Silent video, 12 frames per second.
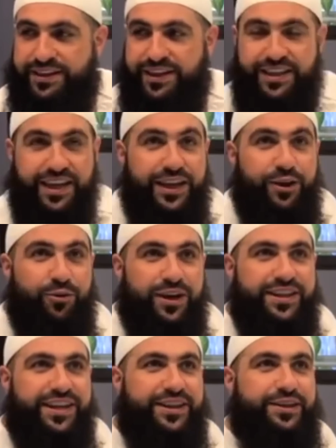That
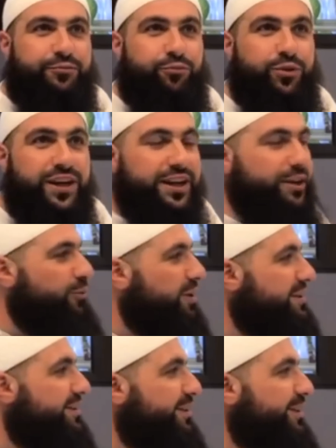anyone that really
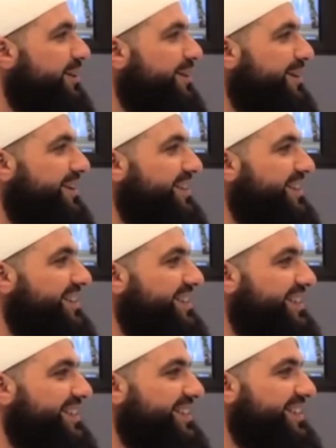wants Allah,
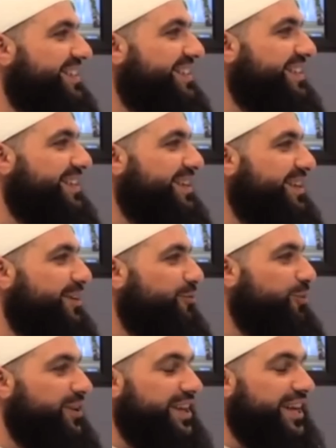
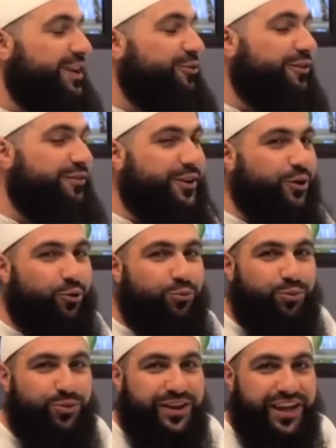when you hear of a
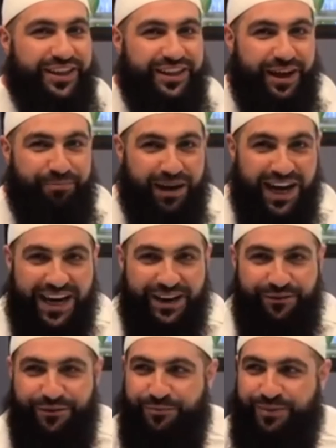noble death, a part
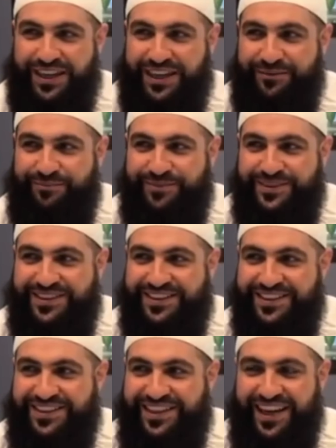of you
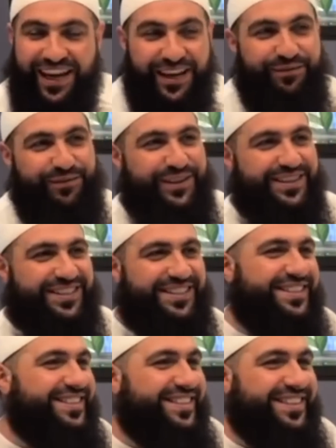becomes envious.
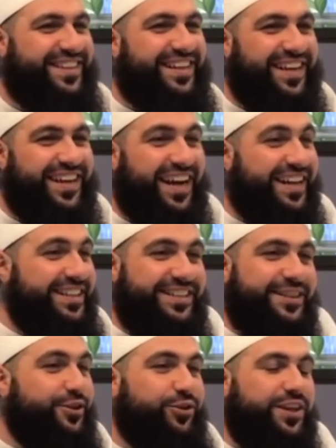And this
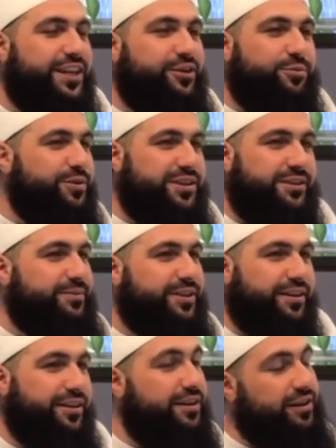is unique to Muslims,
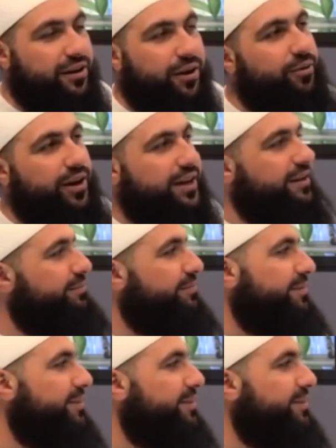I think. Allahu A'lam.